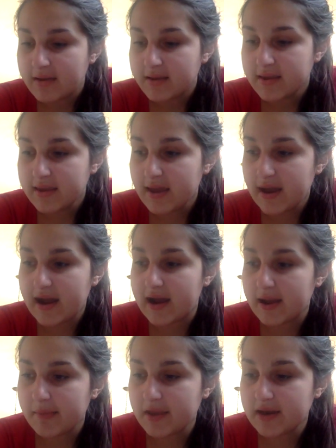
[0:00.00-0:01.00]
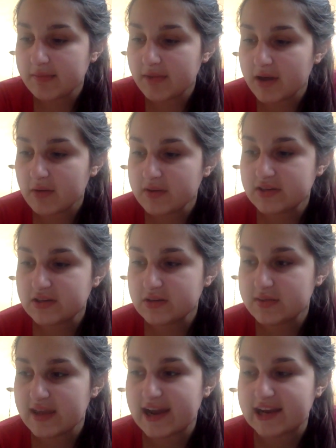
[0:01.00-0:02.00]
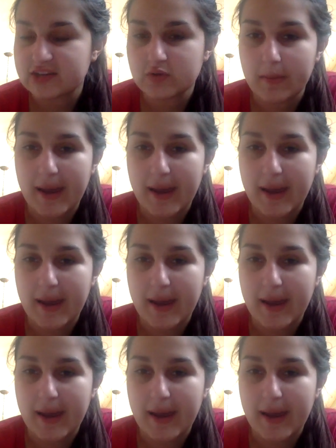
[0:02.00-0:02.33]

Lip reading: yeah, I mean, I'm not going to do the actual